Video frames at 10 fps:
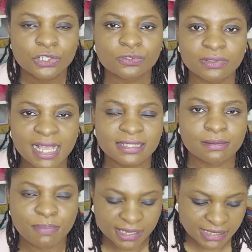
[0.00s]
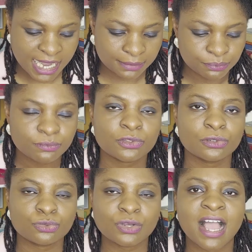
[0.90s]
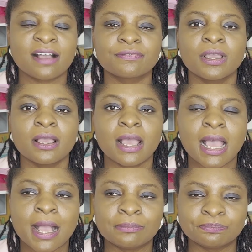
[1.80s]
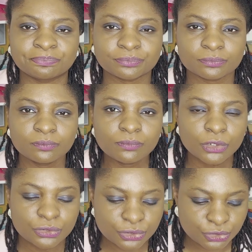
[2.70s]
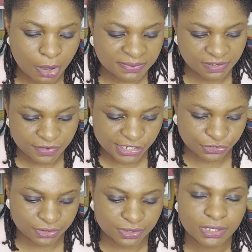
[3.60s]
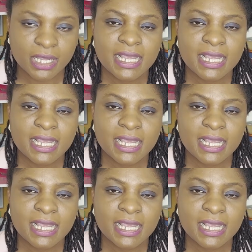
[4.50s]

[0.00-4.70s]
So that's the best time to have to do observations.